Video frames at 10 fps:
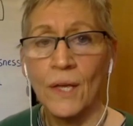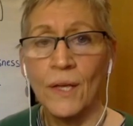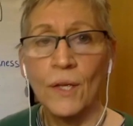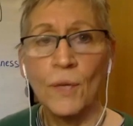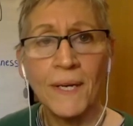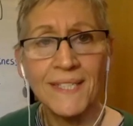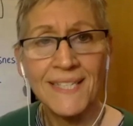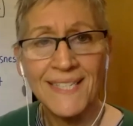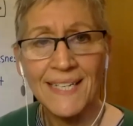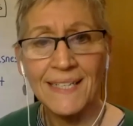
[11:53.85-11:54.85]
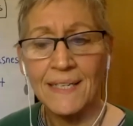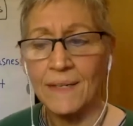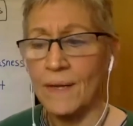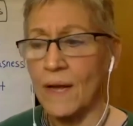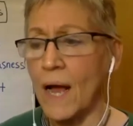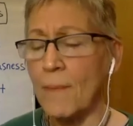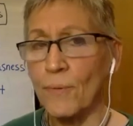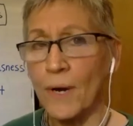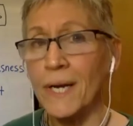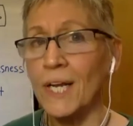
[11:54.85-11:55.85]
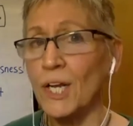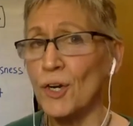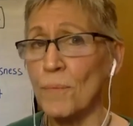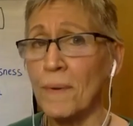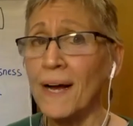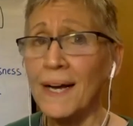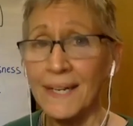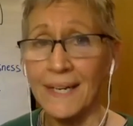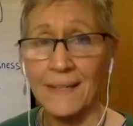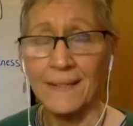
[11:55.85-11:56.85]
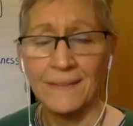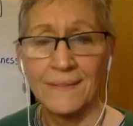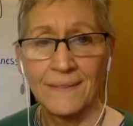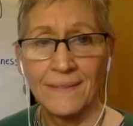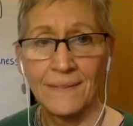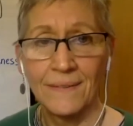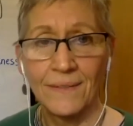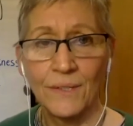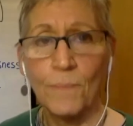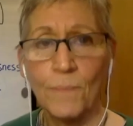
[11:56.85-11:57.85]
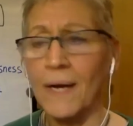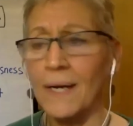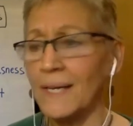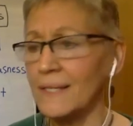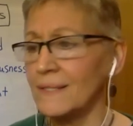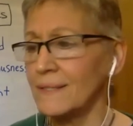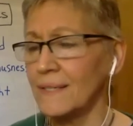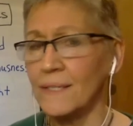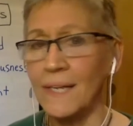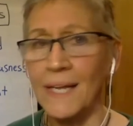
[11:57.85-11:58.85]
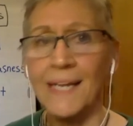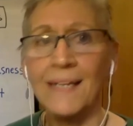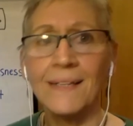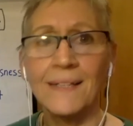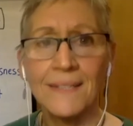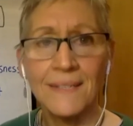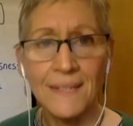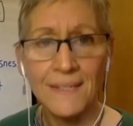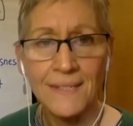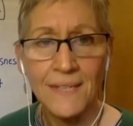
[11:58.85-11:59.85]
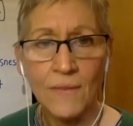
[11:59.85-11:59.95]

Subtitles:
You might see it operating in your body. Your body can heal itself.